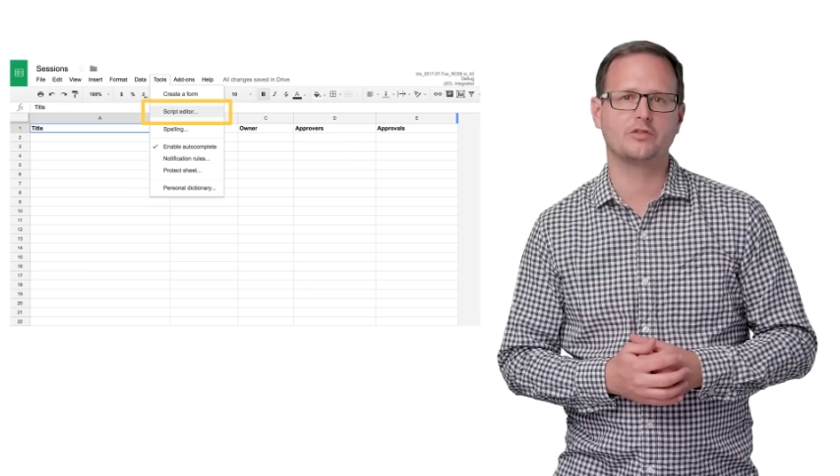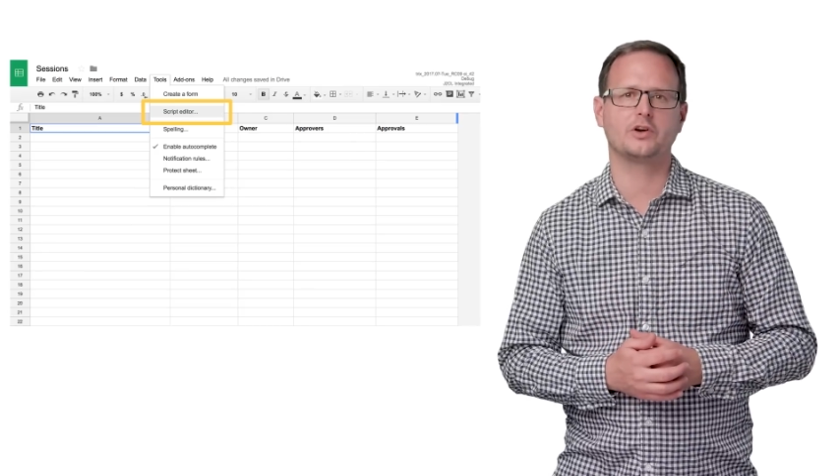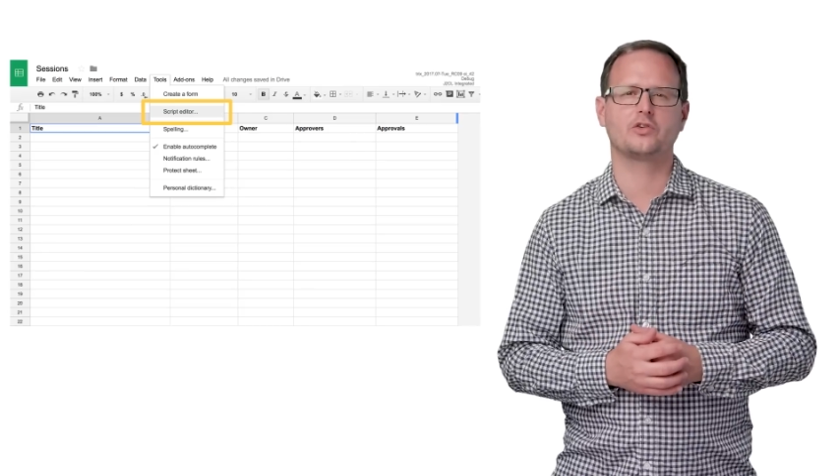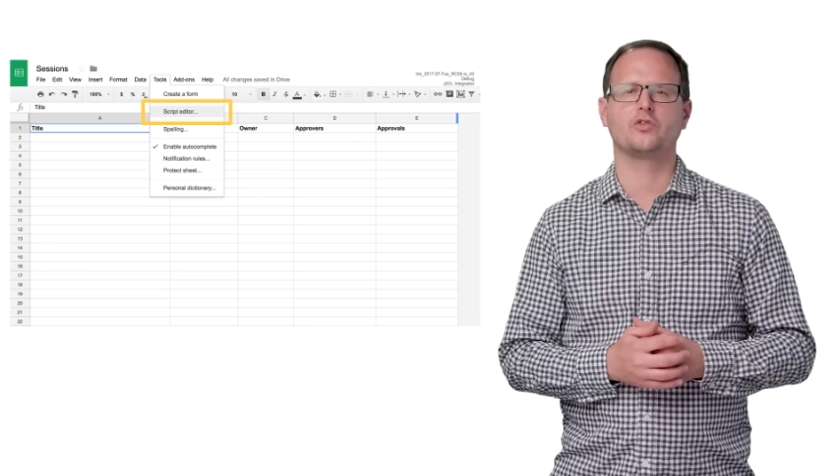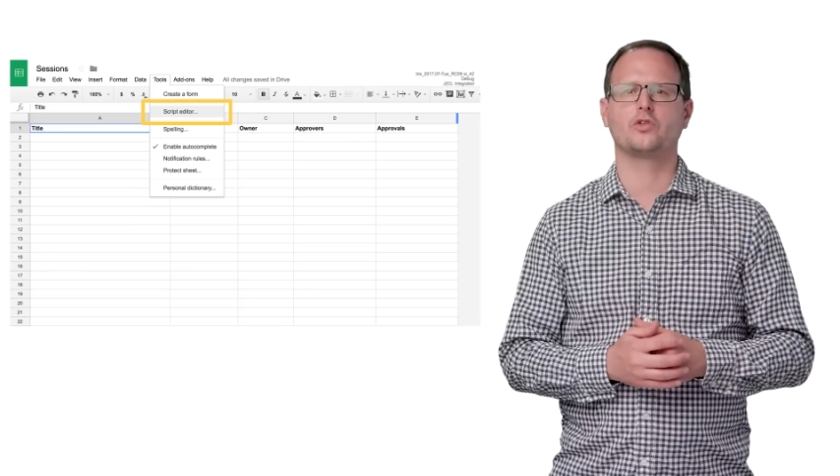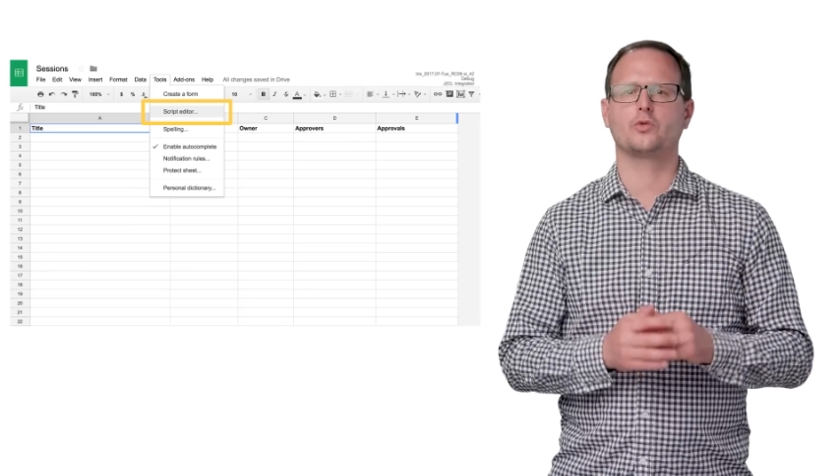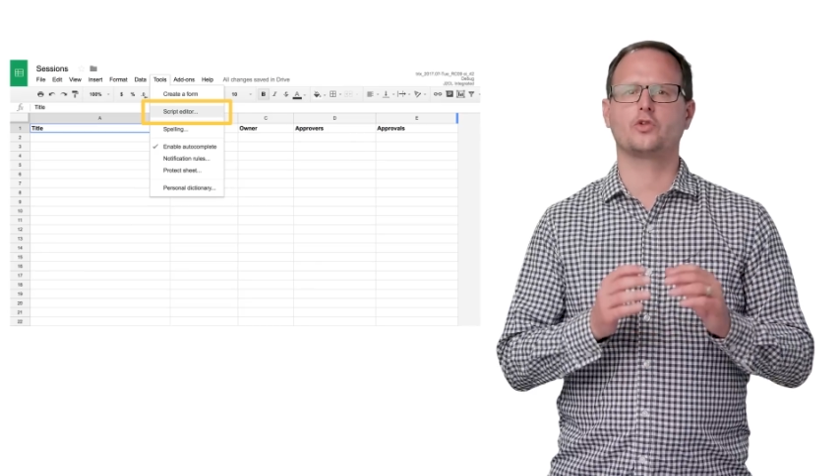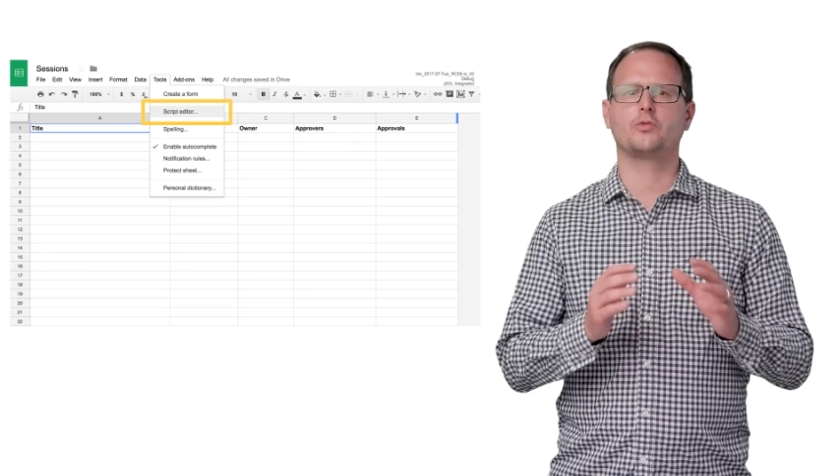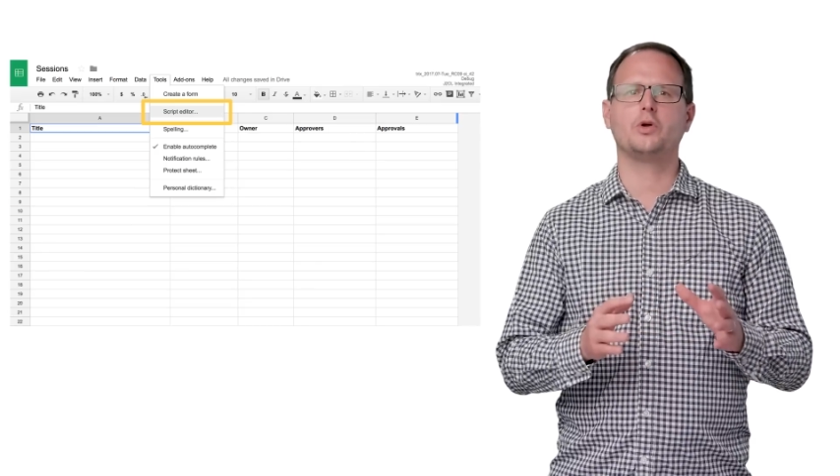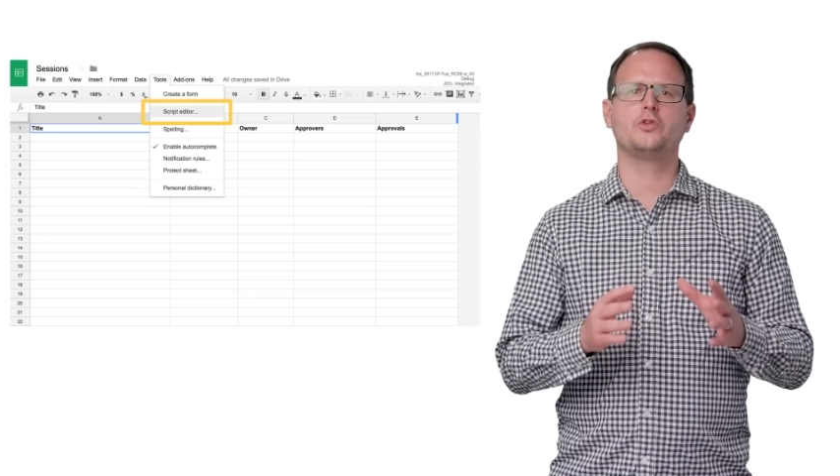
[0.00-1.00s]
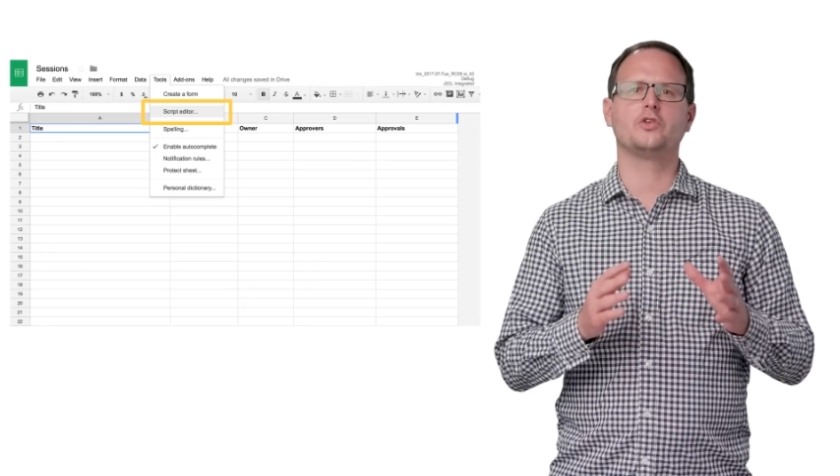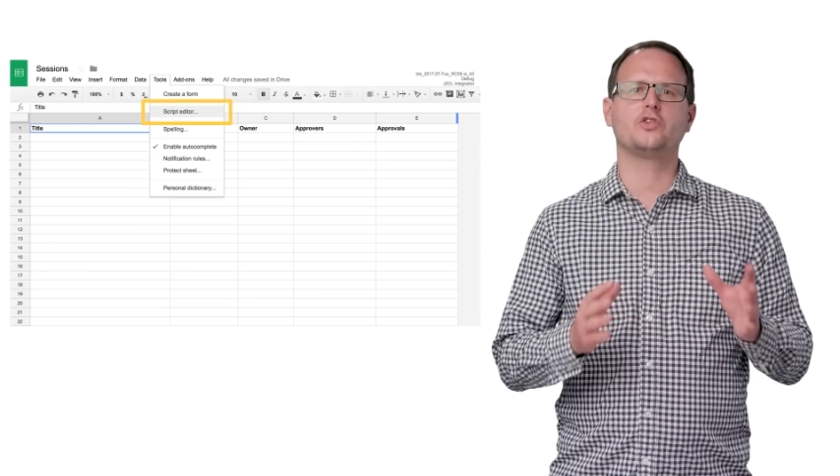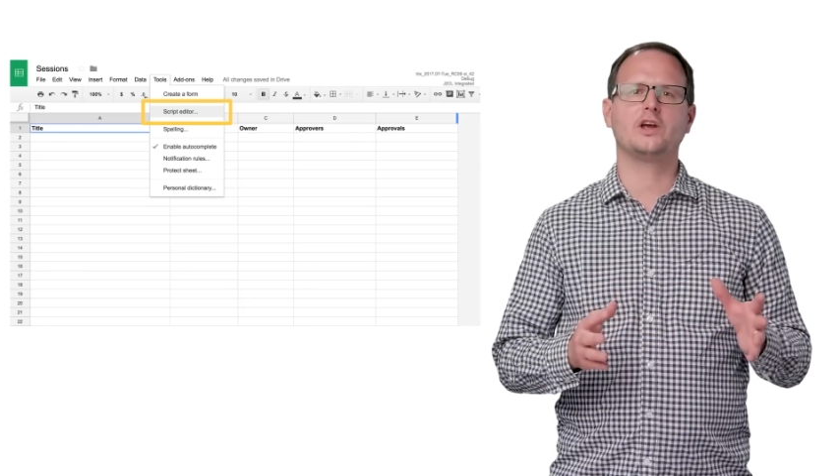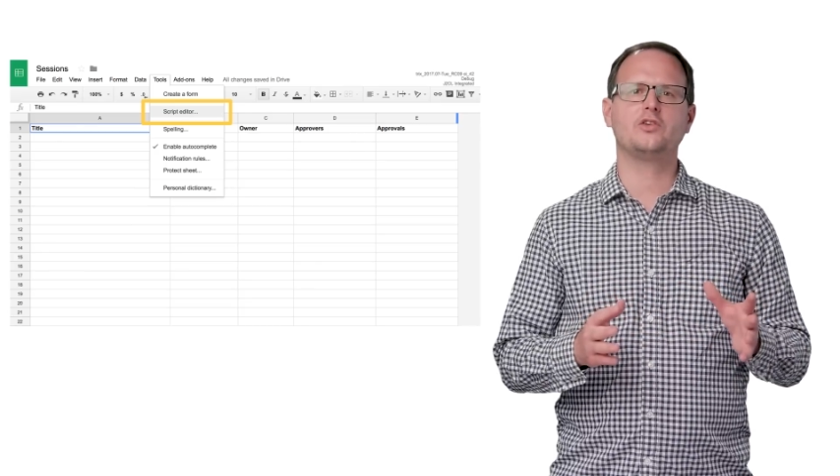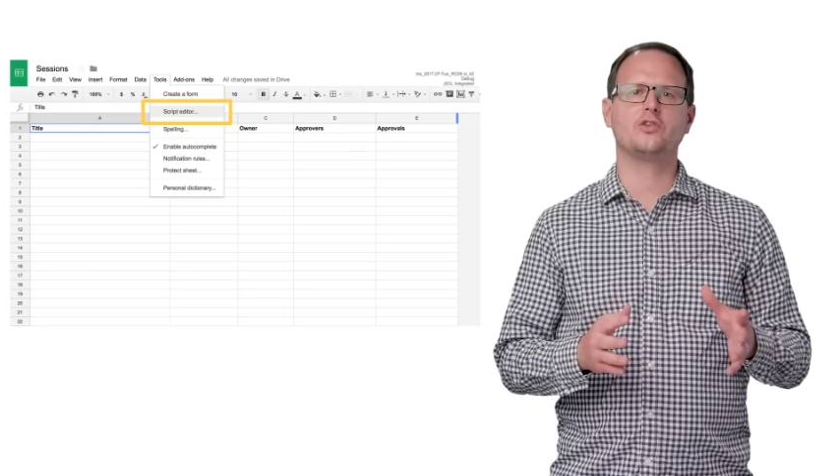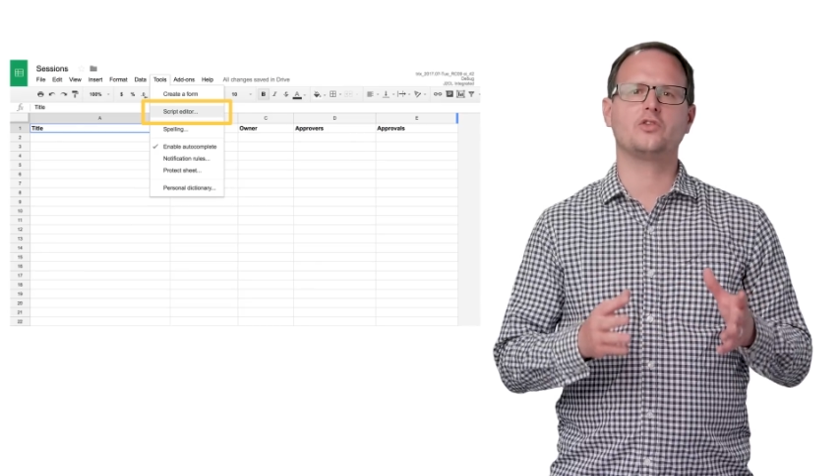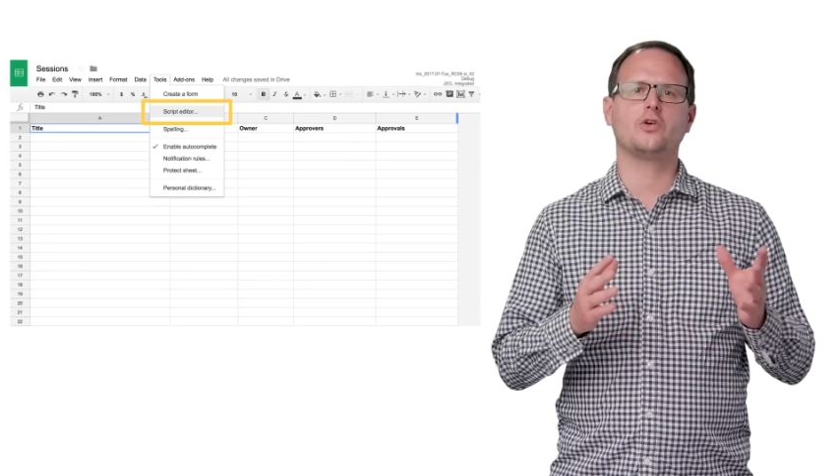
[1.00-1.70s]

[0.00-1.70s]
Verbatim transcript: functions that respond to changes